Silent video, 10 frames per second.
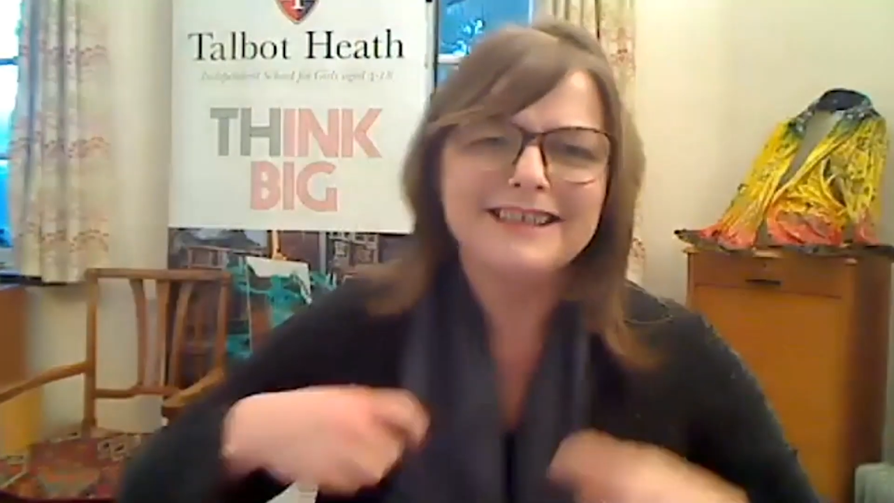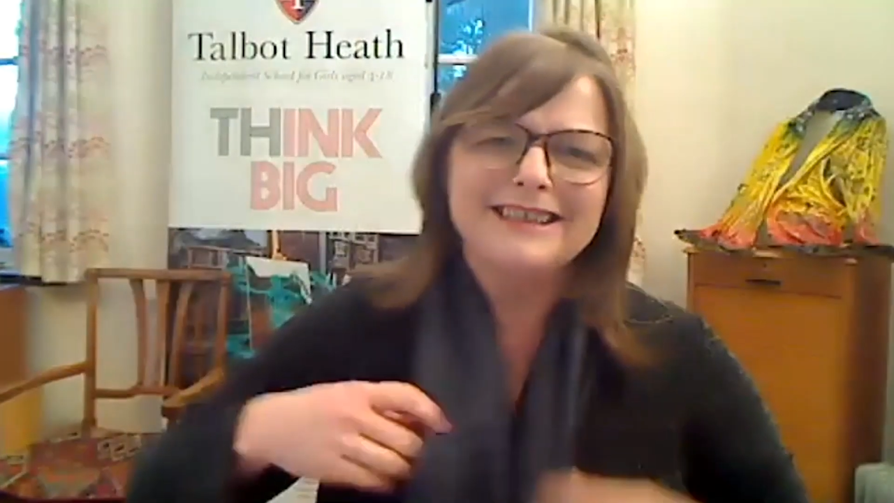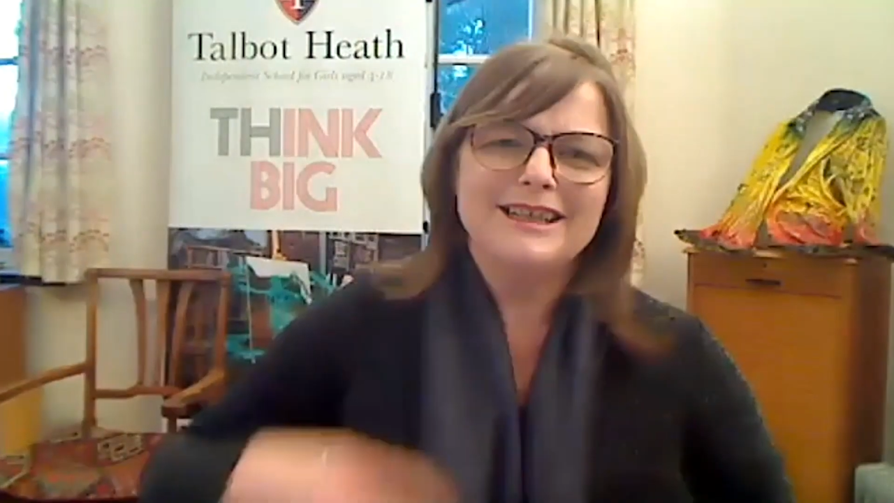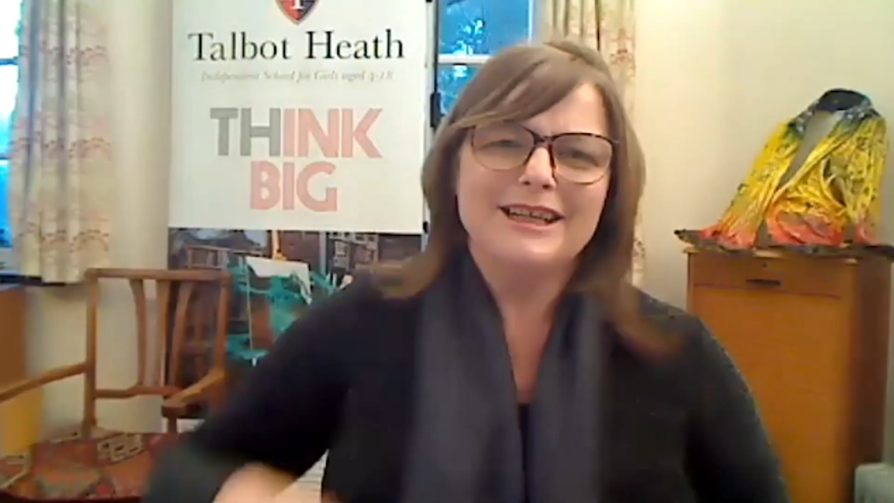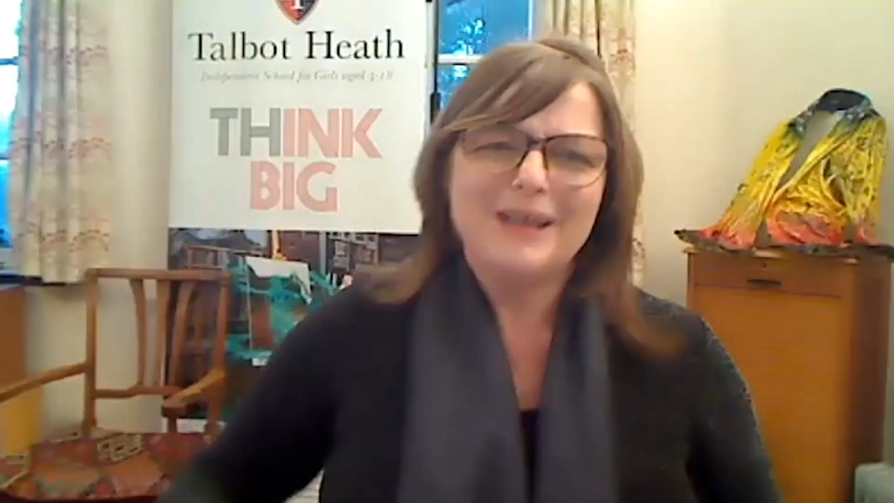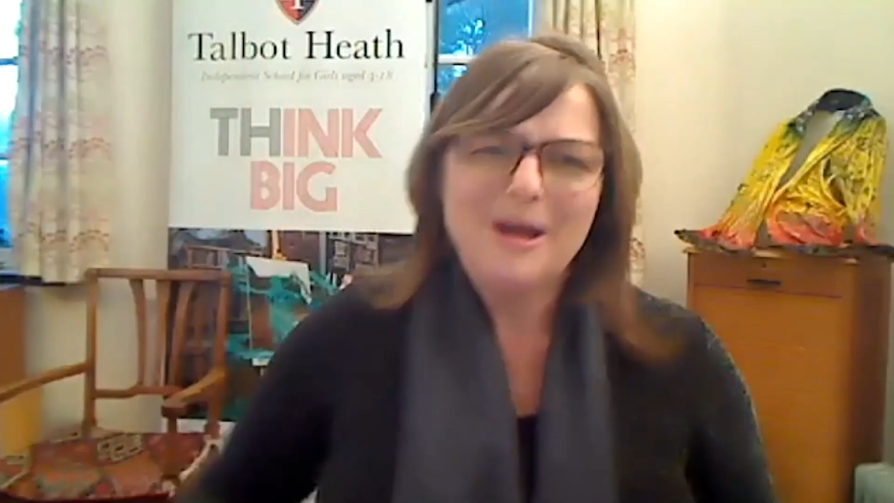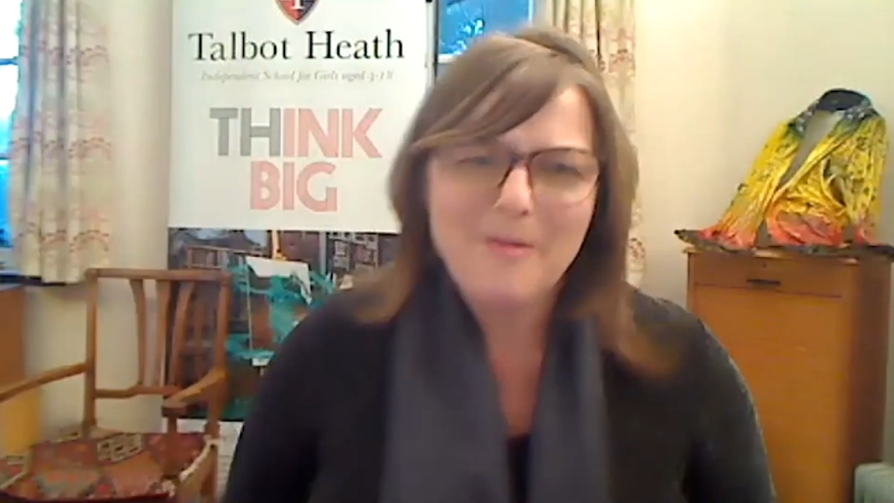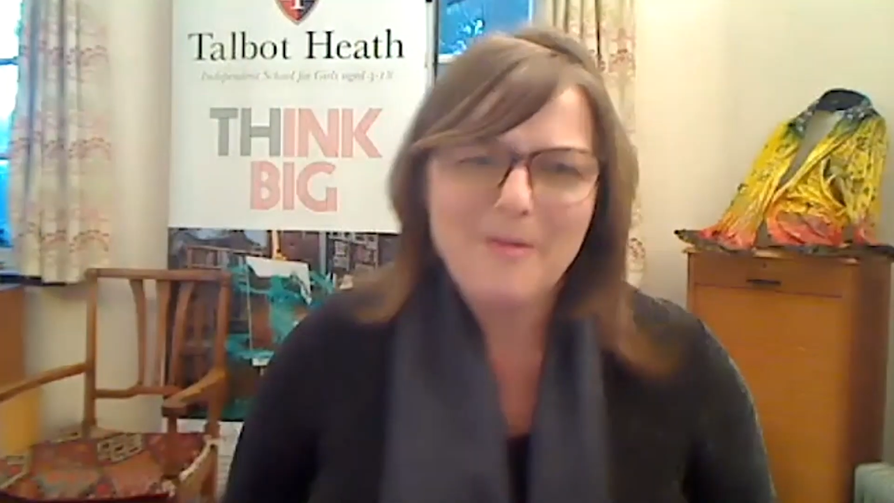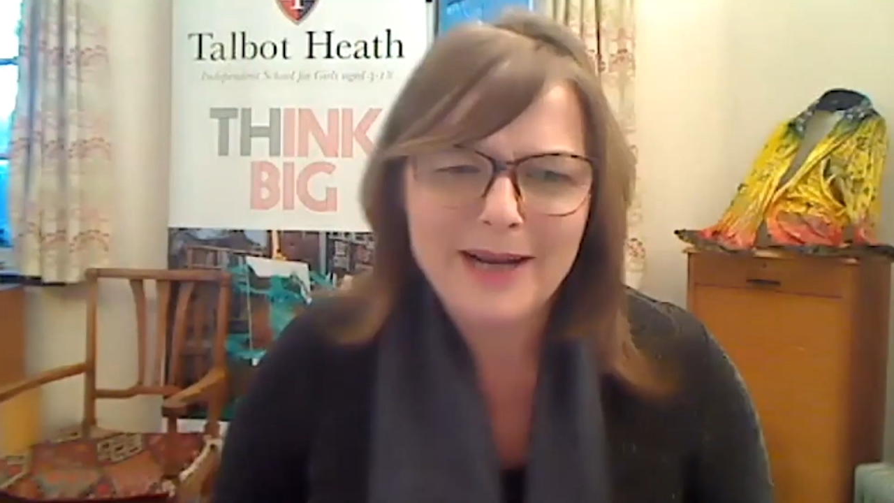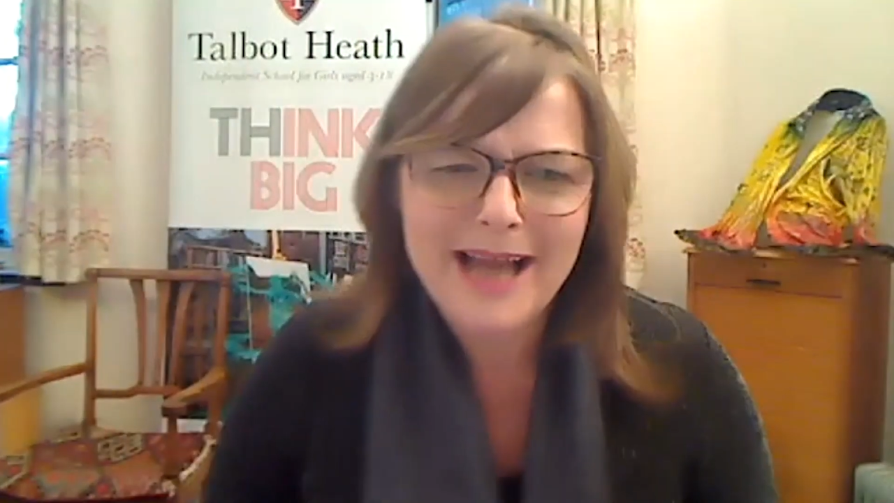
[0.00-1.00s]
Come on.
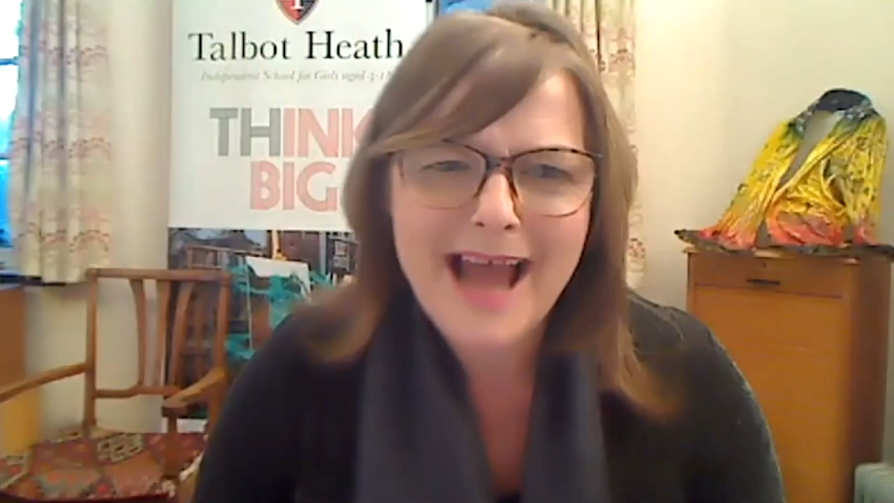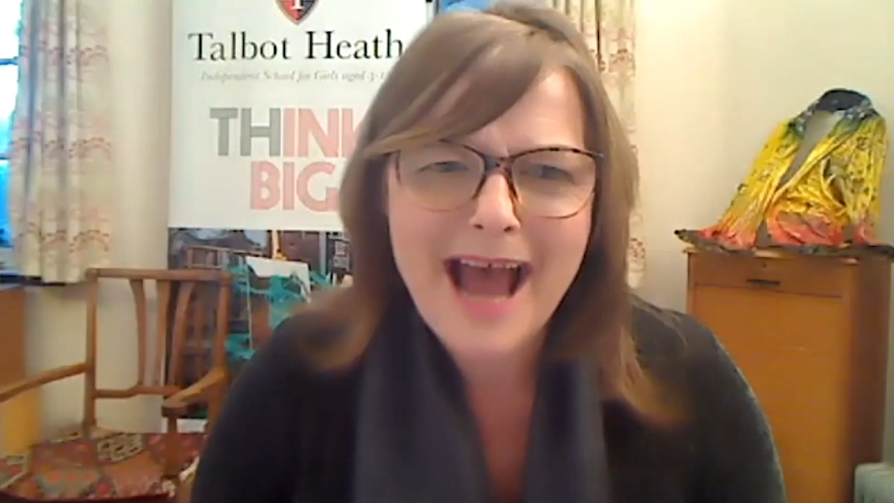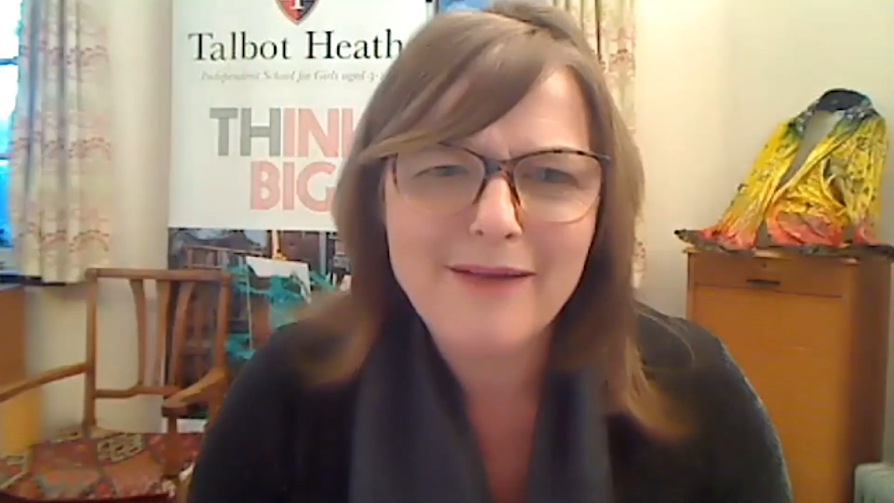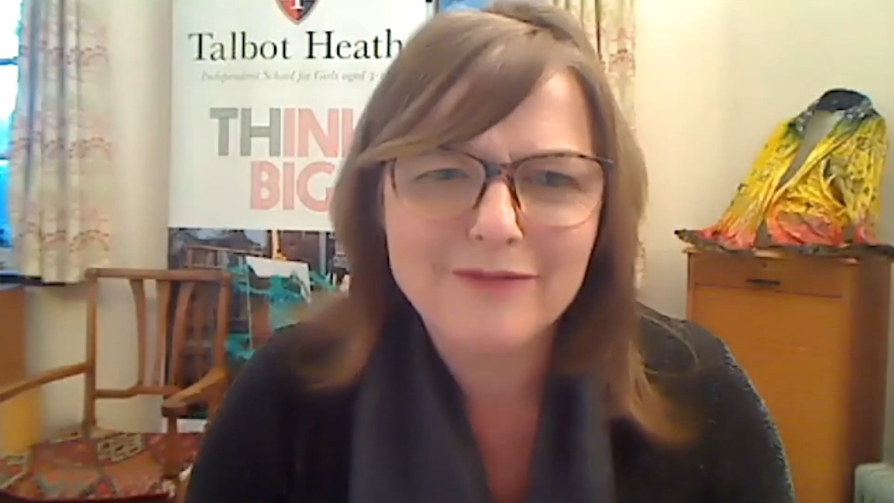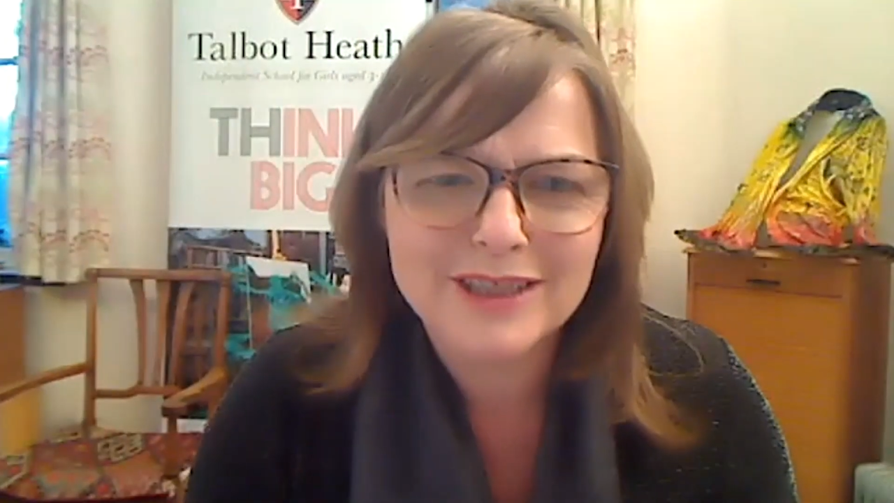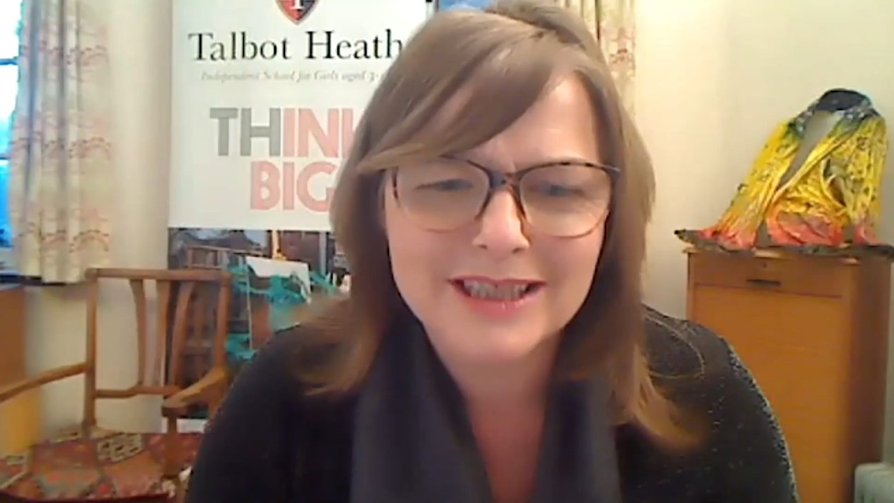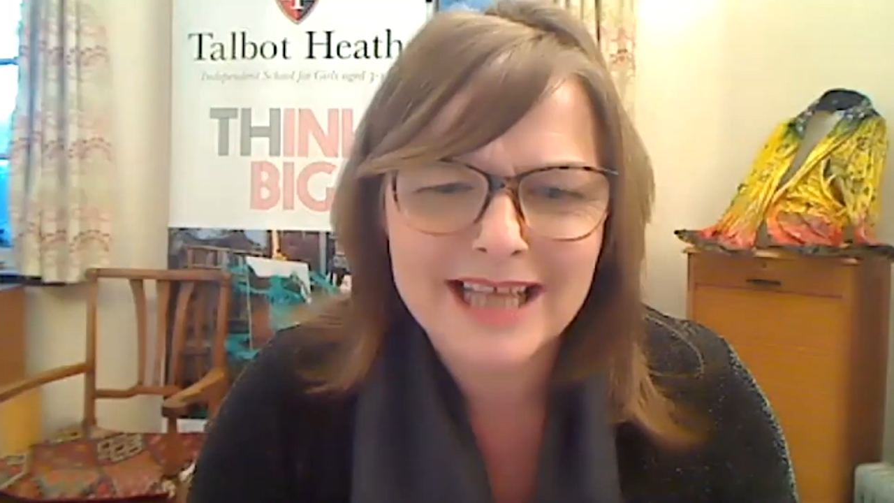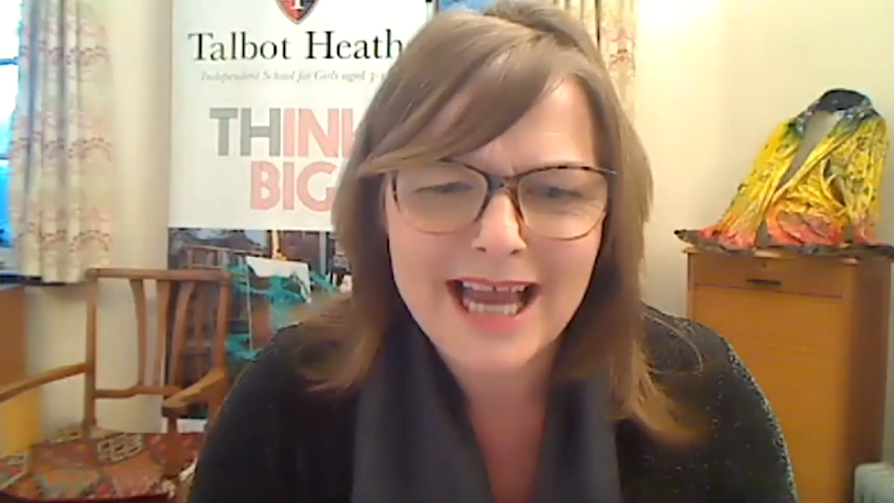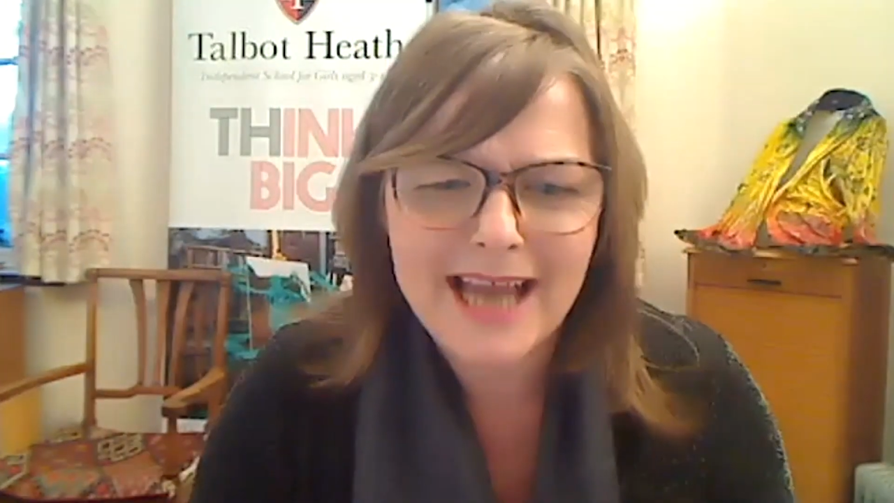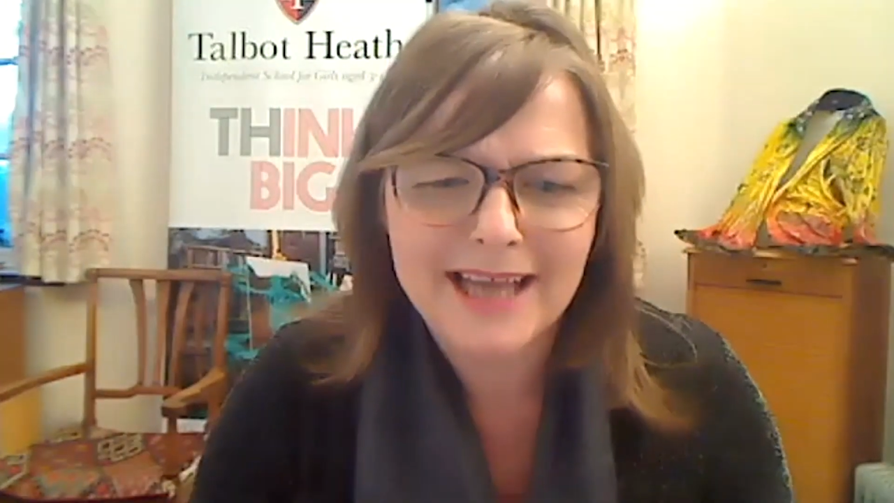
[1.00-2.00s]
But I have to
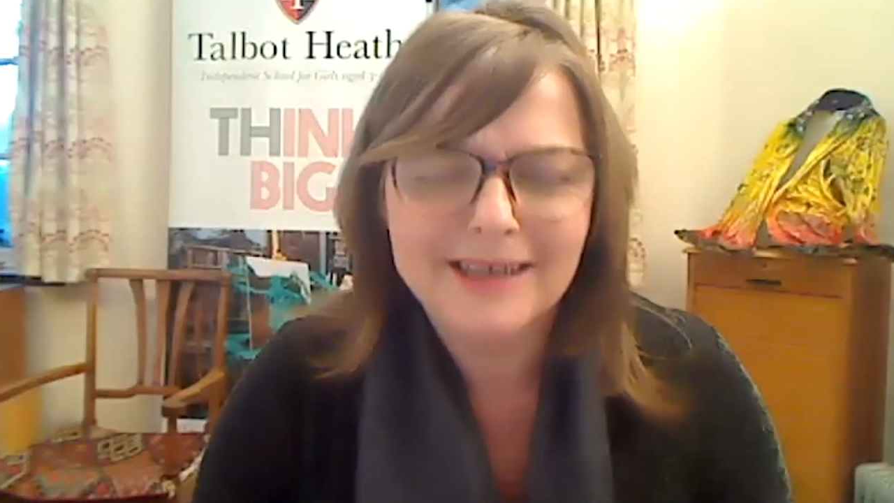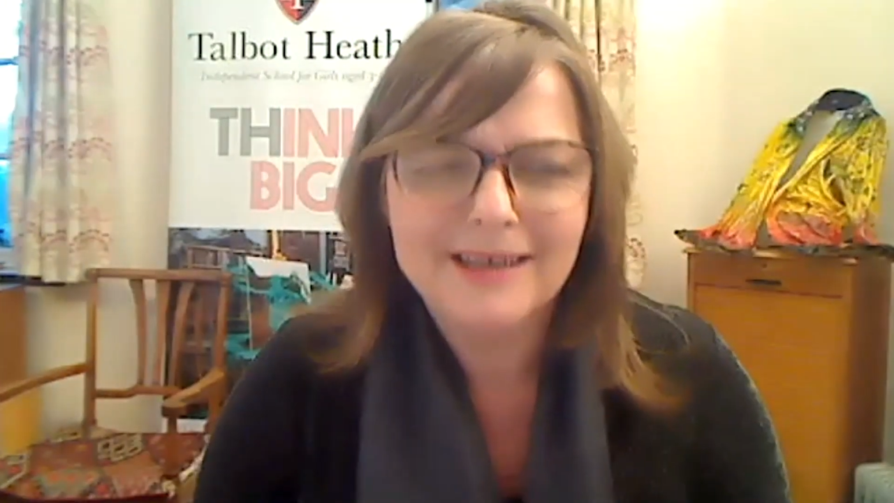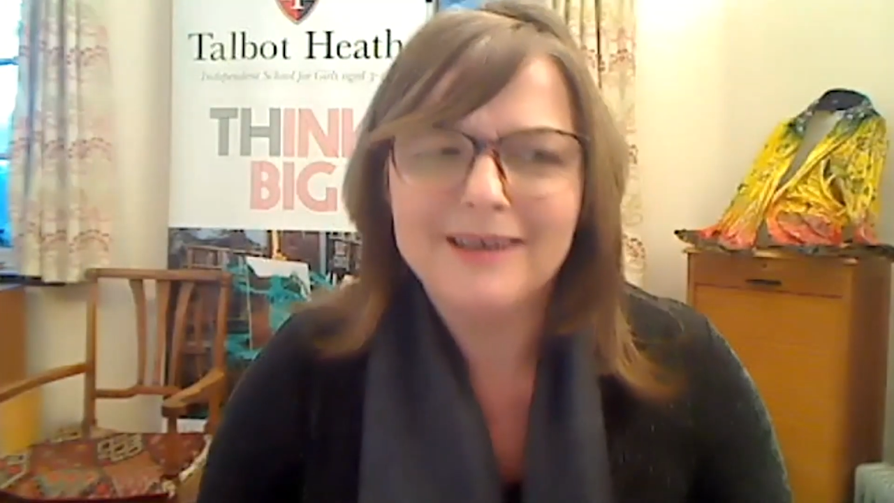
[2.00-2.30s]
say,